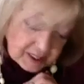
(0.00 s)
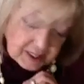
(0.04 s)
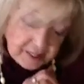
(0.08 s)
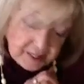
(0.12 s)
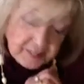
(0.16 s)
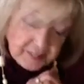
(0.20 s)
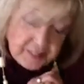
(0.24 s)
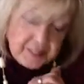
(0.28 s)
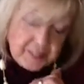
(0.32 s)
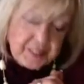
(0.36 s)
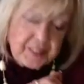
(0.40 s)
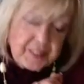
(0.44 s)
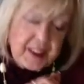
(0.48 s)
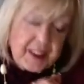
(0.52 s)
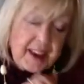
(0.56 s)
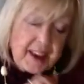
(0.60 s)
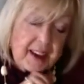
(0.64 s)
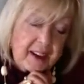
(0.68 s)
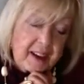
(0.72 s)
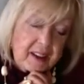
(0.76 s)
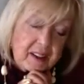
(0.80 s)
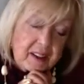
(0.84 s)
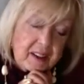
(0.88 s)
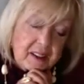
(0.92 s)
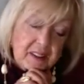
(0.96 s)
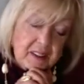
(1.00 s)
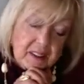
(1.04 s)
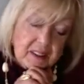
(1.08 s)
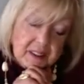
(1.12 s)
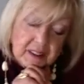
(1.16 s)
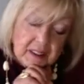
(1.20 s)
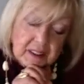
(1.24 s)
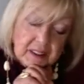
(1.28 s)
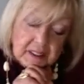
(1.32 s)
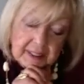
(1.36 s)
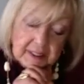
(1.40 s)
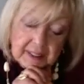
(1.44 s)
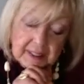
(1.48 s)
and thanked
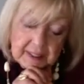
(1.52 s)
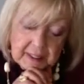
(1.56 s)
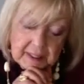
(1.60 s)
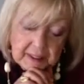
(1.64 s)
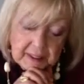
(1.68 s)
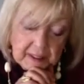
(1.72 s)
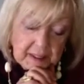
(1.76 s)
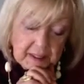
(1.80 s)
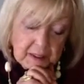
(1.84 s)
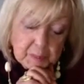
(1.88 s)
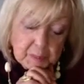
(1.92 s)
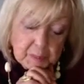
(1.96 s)
the lady